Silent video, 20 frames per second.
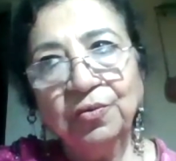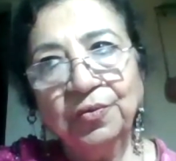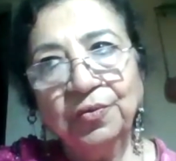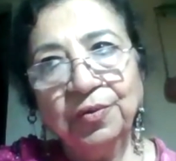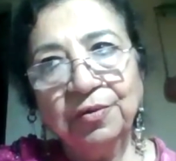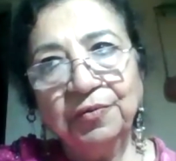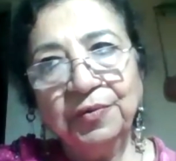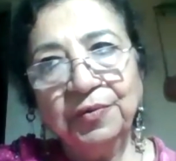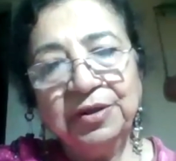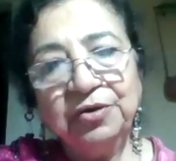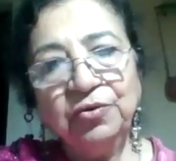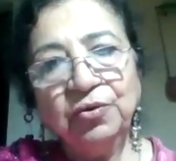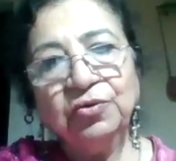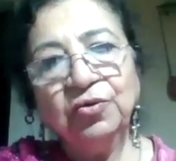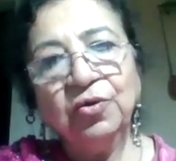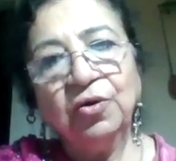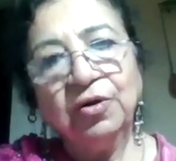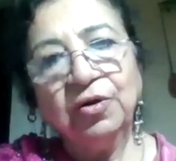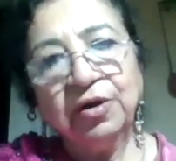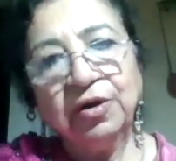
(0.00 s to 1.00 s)
when you're
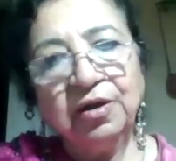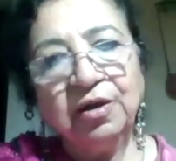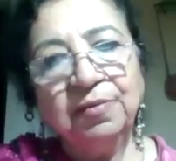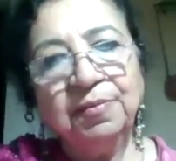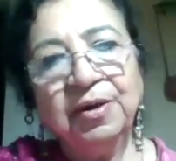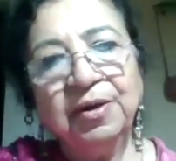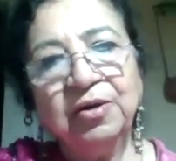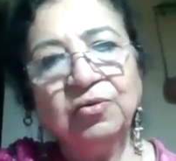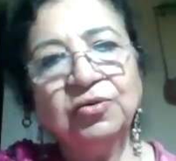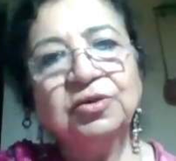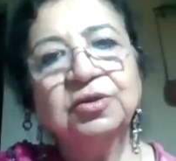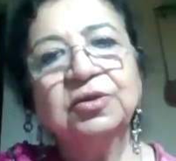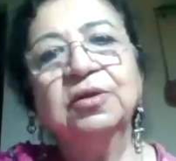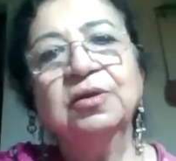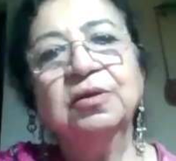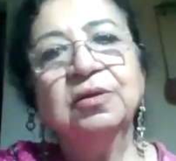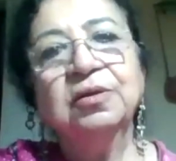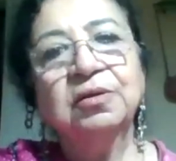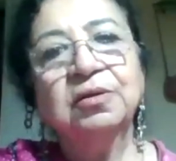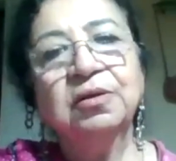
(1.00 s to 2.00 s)
talking about
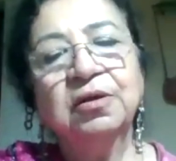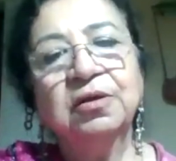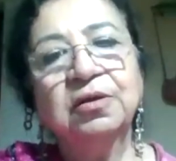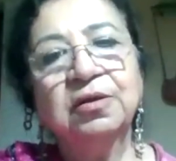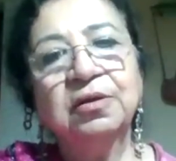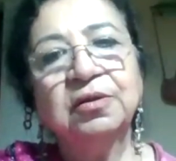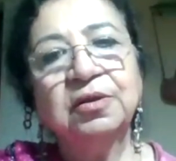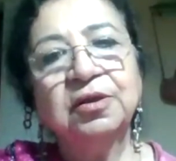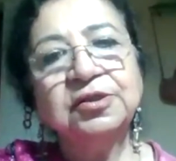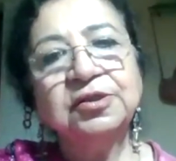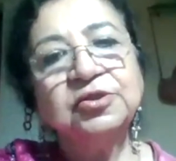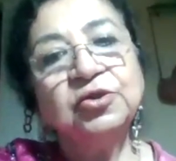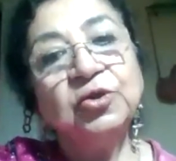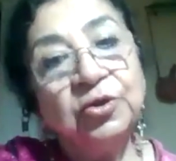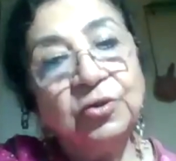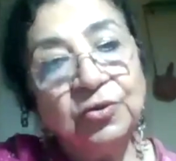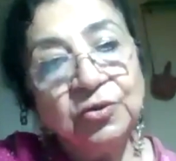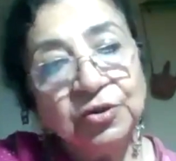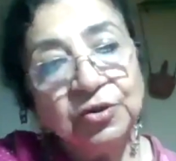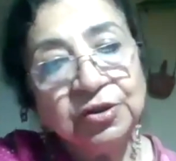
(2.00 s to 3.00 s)
a
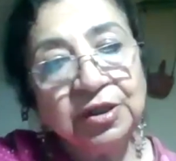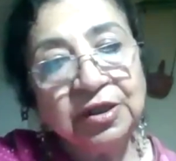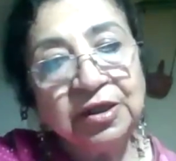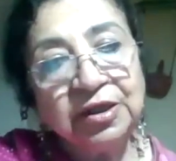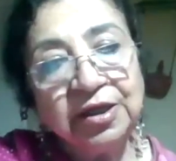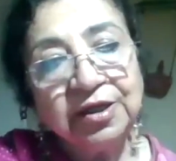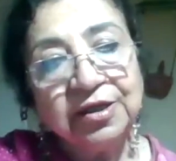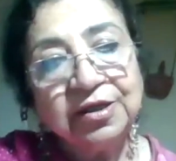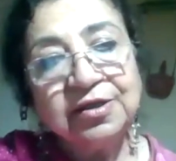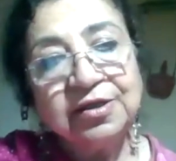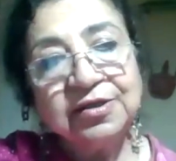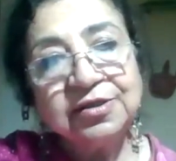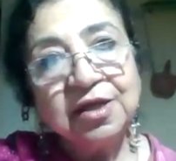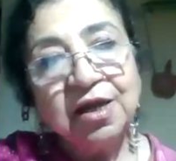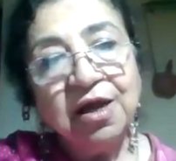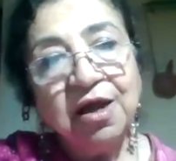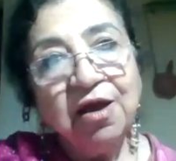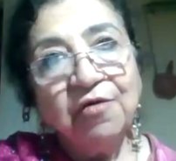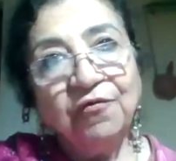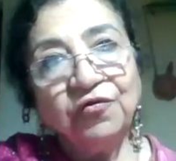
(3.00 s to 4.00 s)
solution, it is
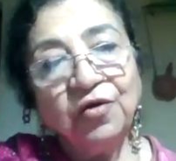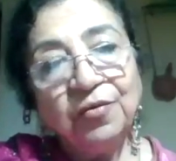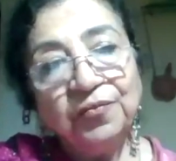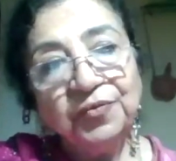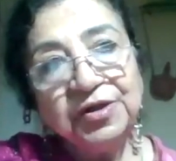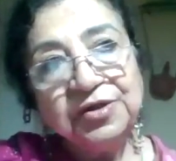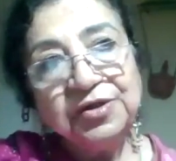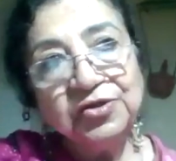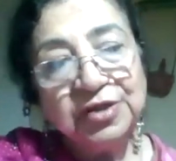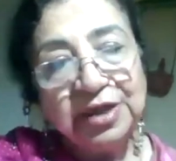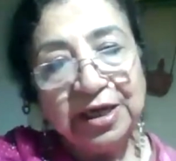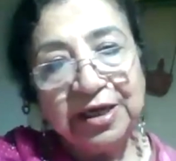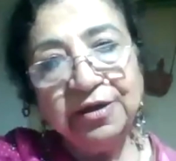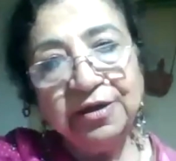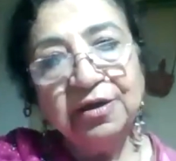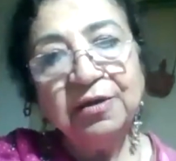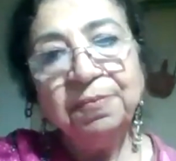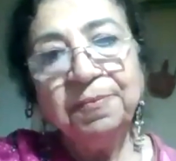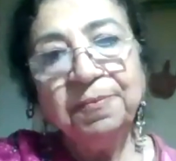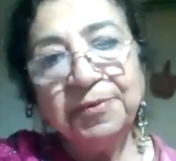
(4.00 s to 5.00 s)
from the
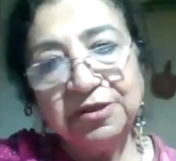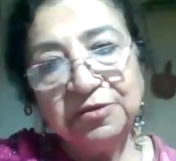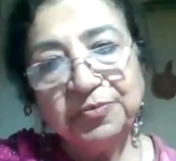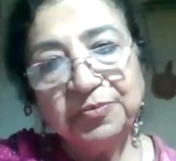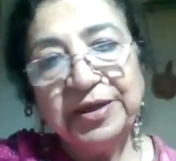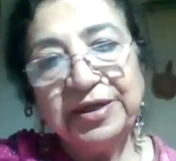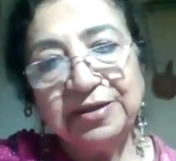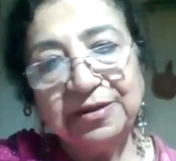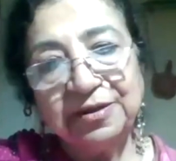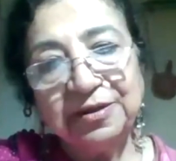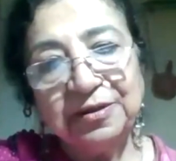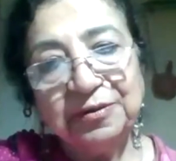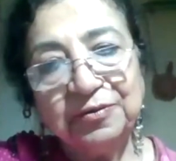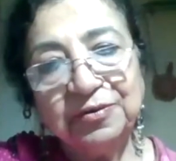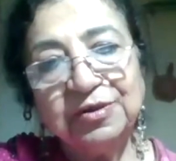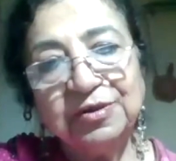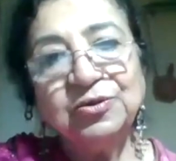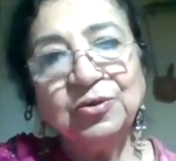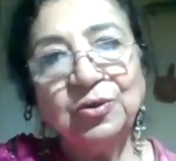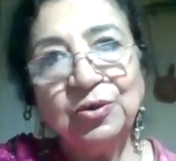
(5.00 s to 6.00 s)
gender perspective.
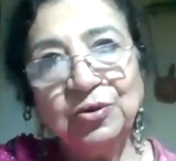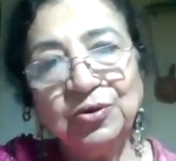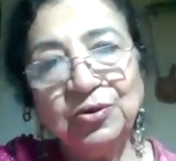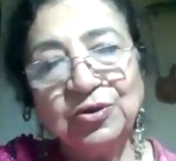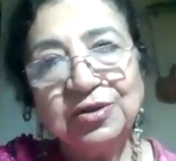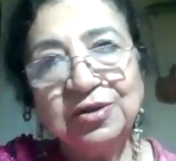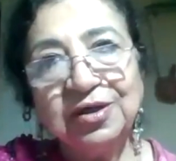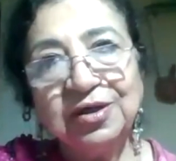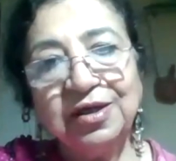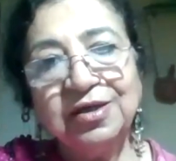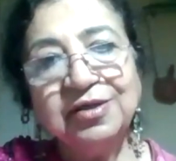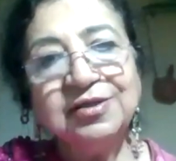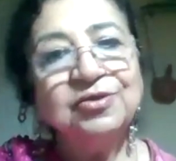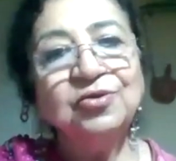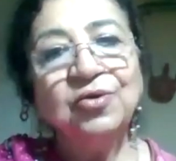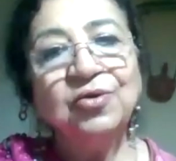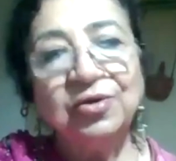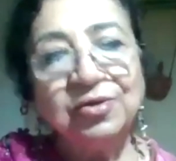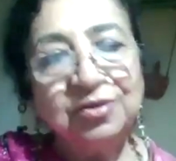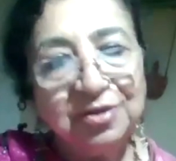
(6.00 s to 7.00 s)
The solution is
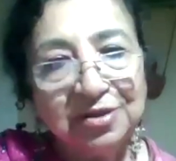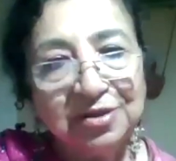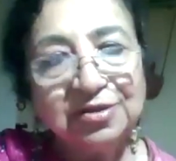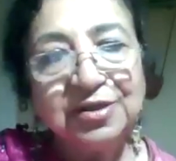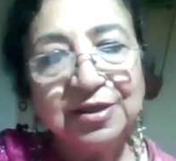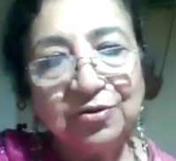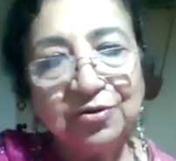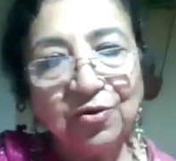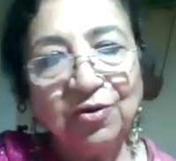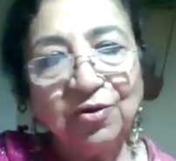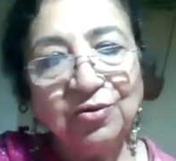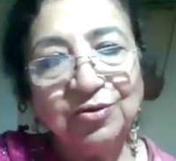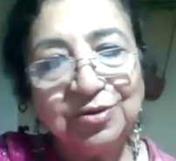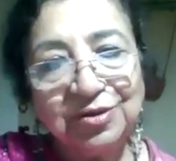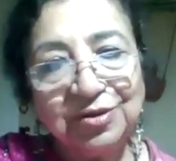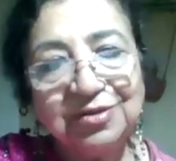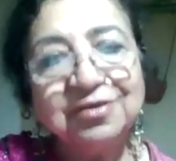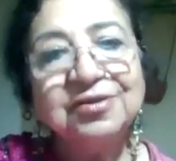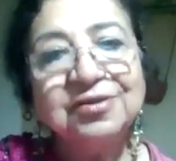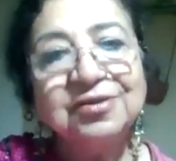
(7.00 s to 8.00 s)
not just
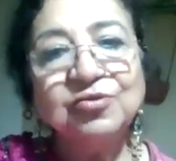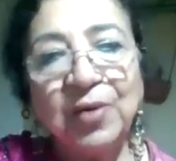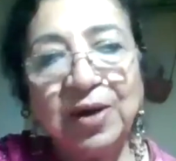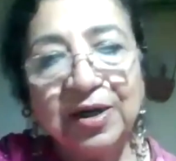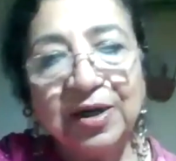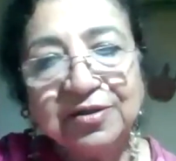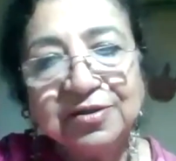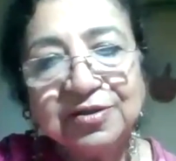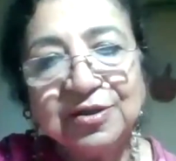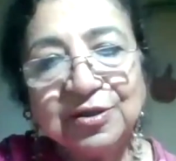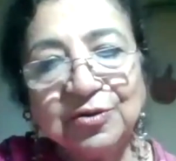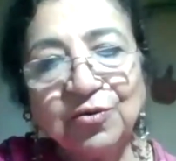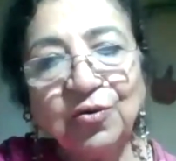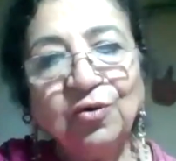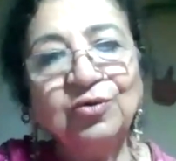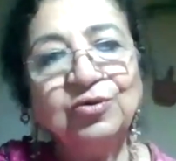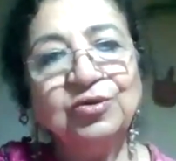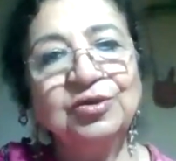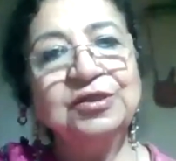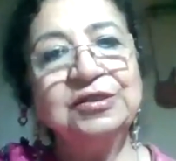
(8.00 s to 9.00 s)
technology. This one is
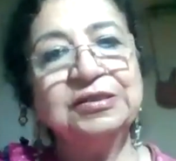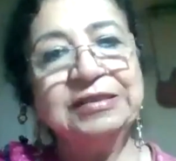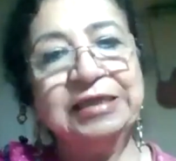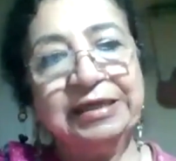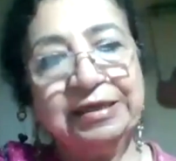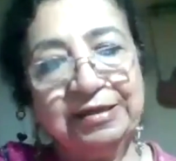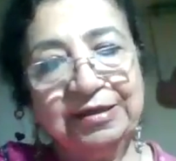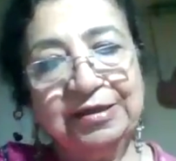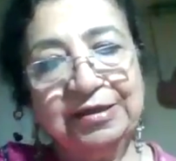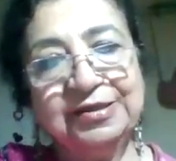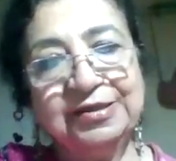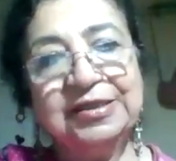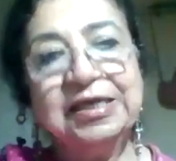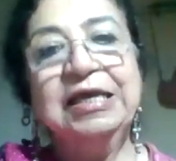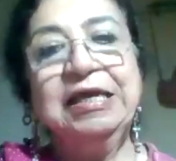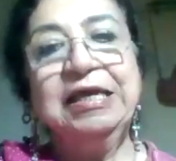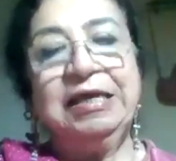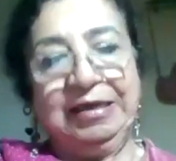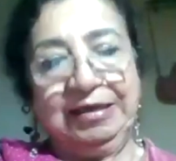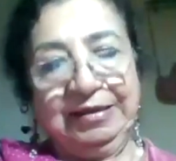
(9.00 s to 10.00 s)
technology. Second is
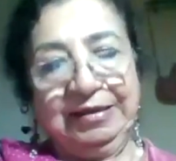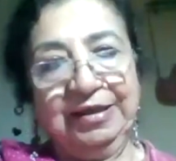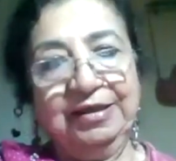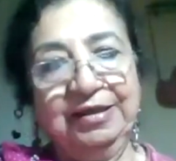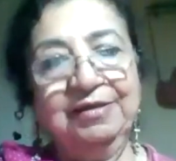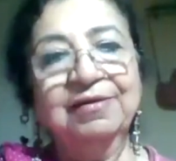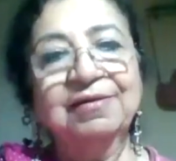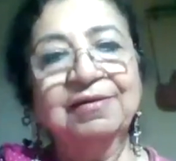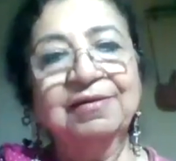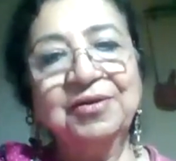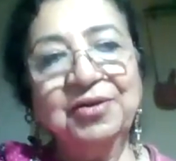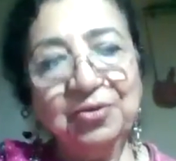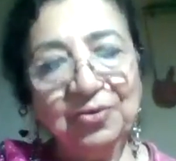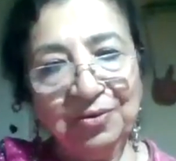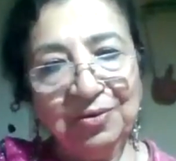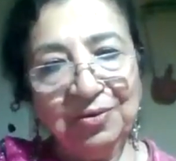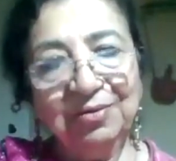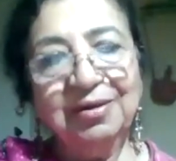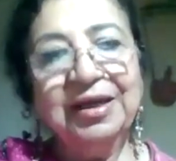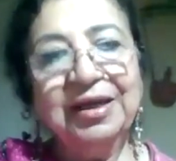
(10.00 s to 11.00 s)
then,
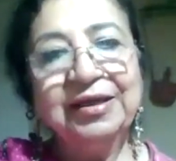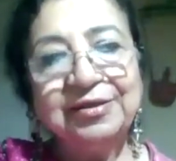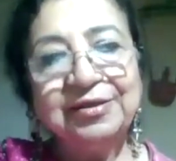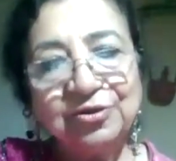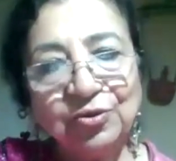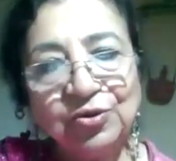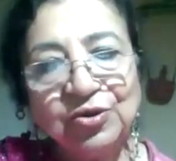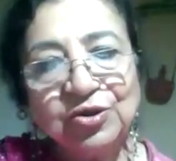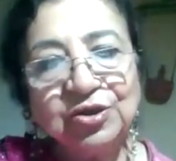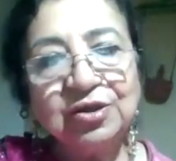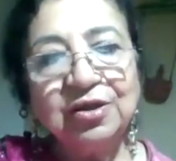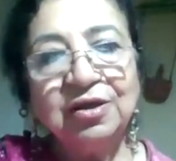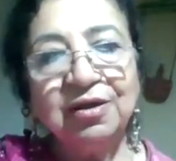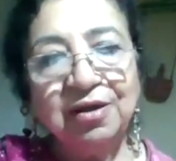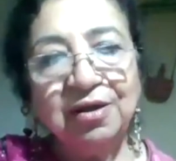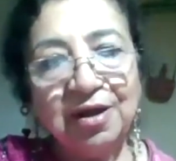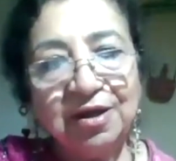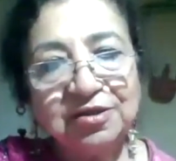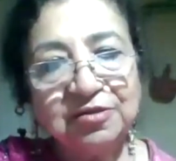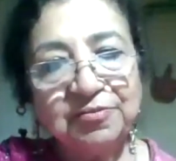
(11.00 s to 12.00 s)
like social
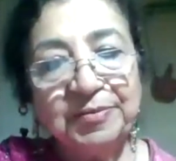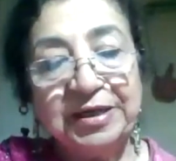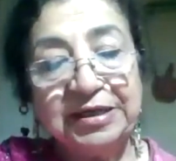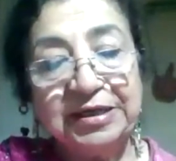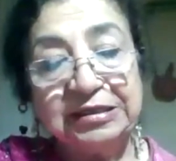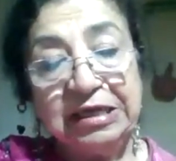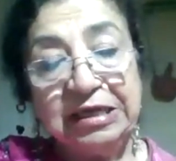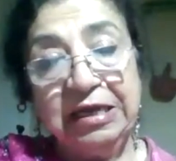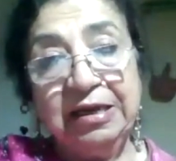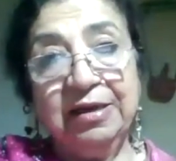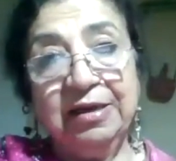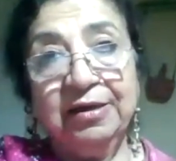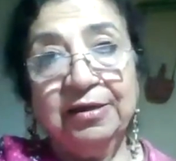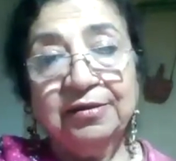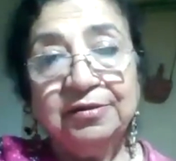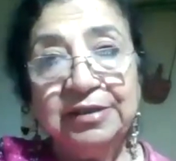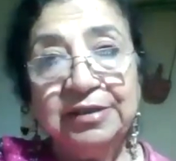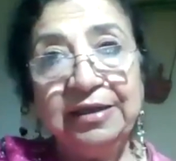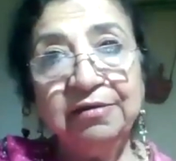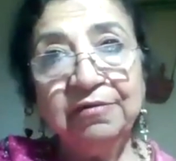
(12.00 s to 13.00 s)
aspect.
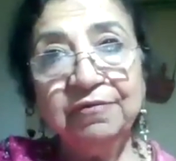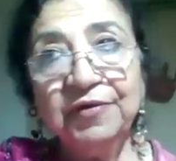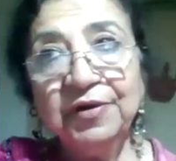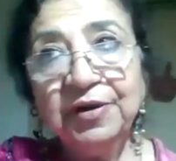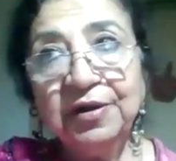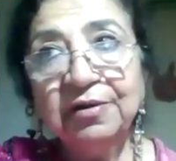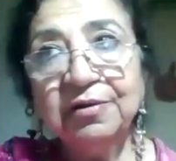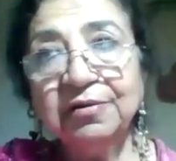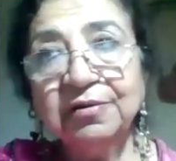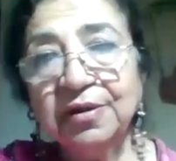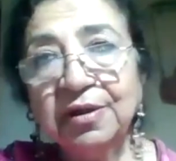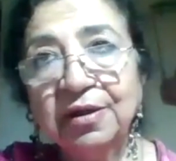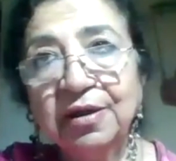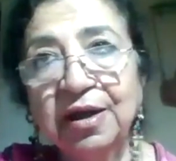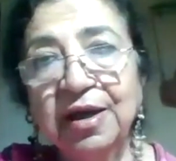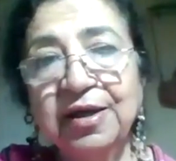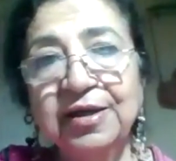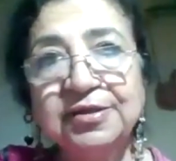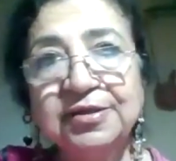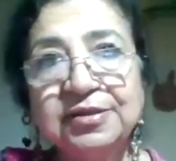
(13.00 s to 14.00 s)
Then we
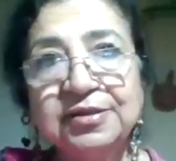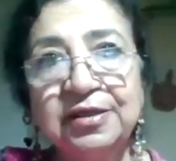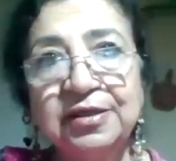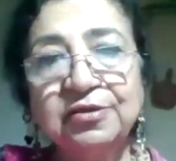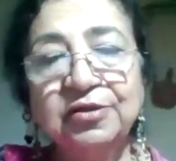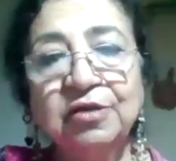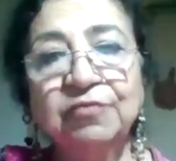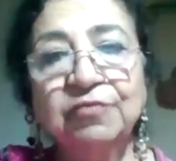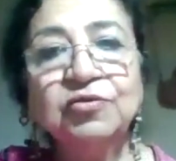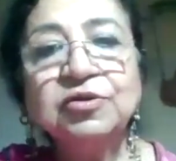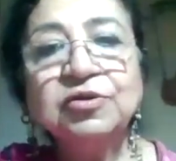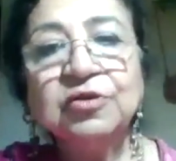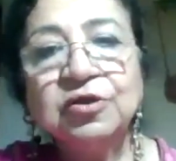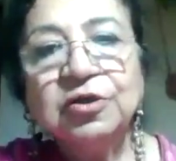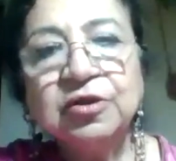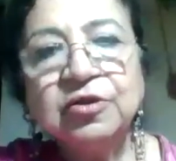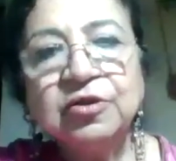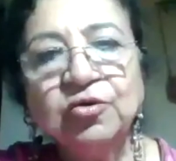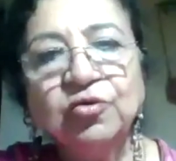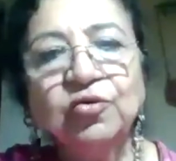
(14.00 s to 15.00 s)
realized that there was a
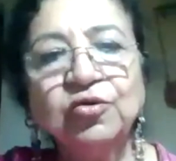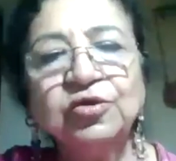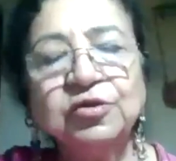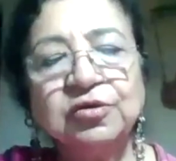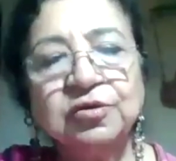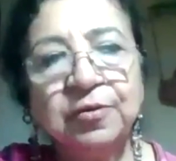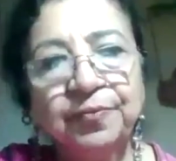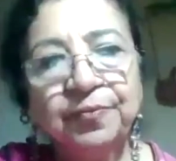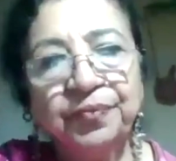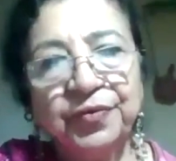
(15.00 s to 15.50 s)
huge